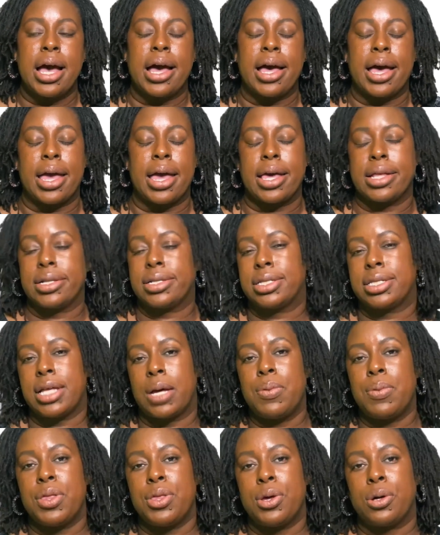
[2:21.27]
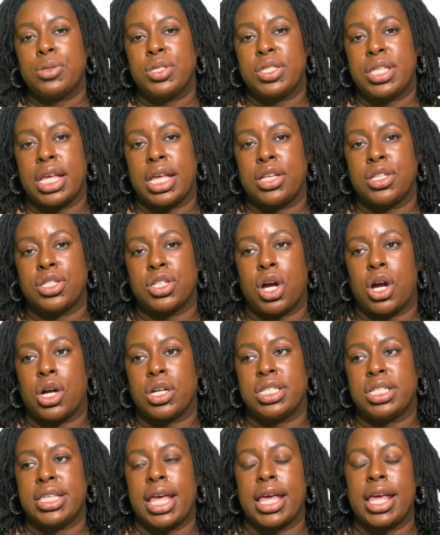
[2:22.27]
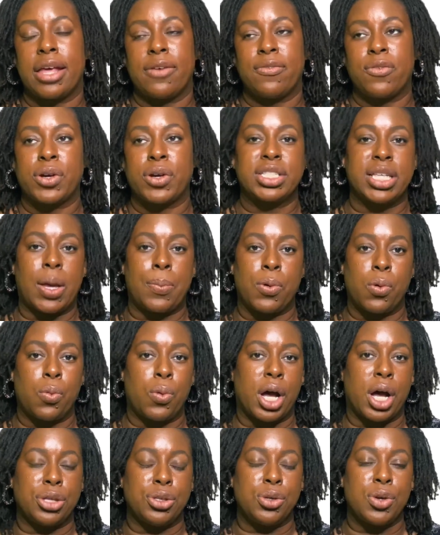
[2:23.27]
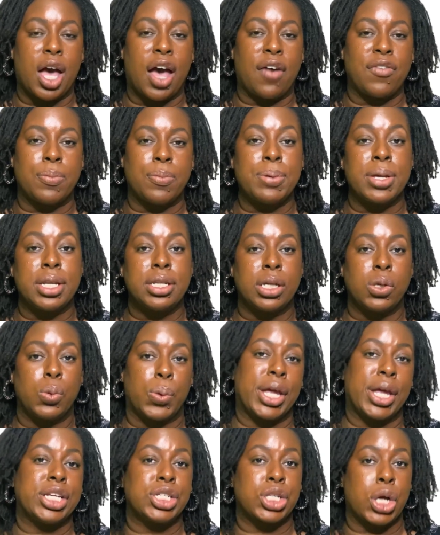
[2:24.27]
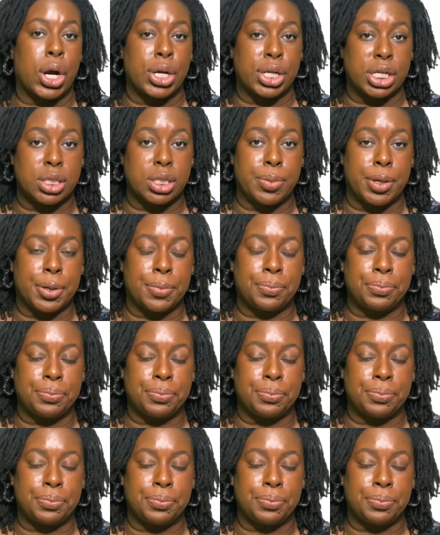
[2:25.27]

And some of those things are, say, for example, one, you have a pending wage garnishment.